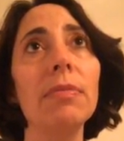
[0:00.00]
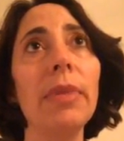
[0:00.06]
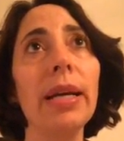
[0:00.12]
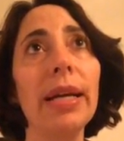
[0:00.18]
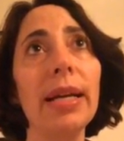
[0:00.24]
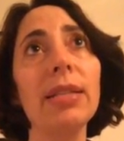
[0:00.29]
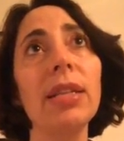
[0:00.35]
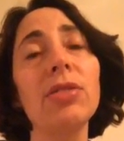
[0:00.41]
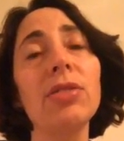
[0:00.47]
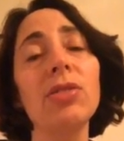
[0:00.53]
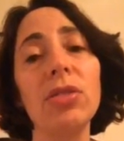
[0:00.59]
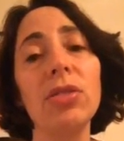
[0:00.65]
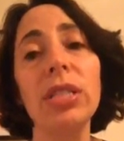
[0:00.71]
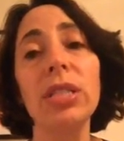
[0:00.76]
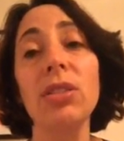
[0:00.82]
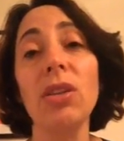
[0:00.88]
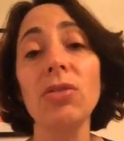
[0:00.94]
I guess
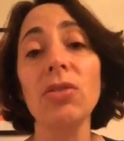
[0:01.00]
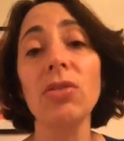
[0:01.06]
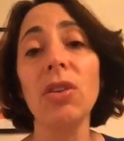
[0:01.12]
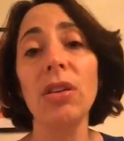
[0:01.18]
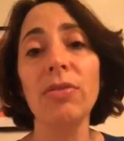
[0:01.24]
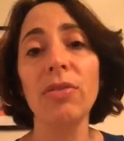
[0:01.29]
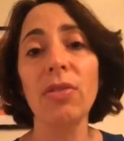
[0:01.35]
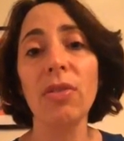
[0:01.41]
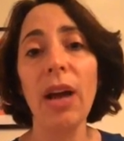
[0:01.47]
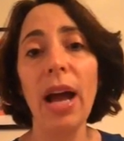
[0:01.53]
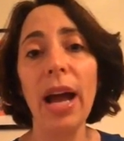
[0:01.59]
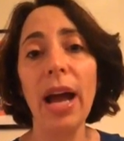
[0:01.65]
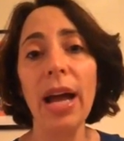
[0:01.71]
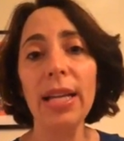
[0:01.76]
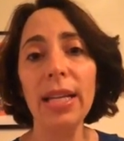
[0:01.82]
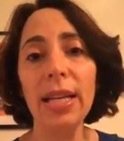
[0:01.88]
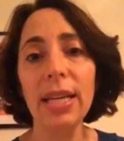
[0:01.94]
uncertainty is also called
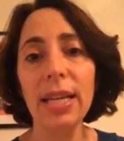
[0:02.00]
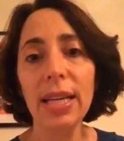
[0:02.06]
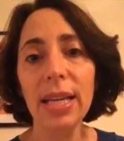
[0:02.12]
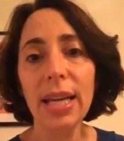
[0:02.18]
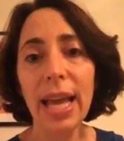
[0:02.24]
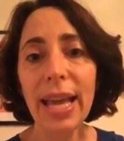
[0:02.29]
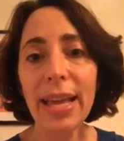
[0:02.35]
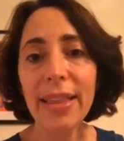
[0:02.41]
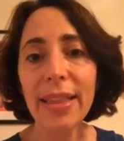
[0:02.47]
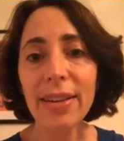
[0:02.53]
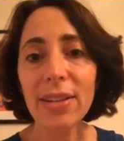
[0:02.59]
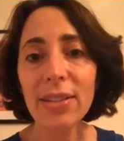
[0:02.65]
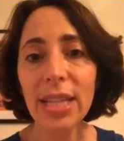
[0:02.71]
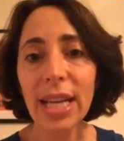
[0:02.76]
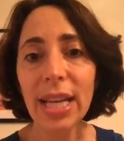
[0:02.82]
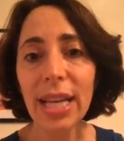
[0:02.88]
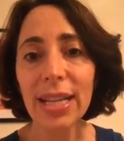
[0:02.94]
variety. Hey
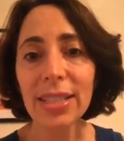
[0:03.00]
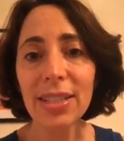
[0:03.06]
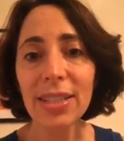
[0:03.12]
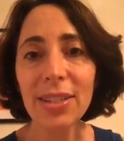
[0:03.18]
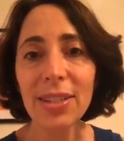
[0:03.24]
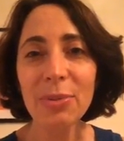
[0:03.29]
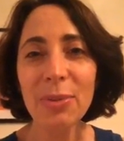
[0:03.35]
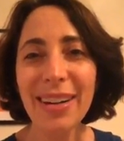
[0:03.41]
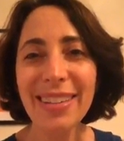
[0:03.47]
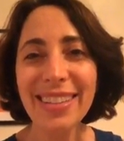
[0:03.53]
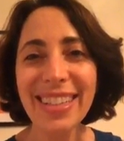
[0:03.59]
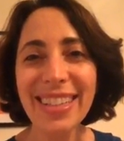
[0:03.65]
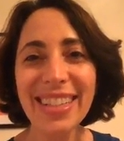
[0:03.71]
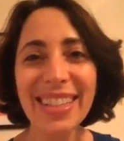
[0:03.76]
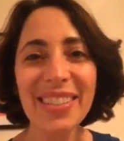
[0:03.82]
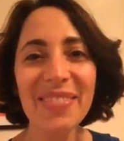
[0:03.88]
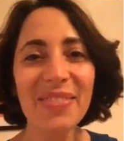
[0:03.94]
there, Daniel.
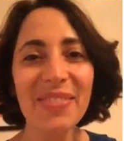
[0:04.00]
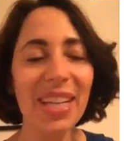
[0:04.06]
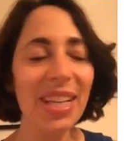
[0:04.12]
Welcome.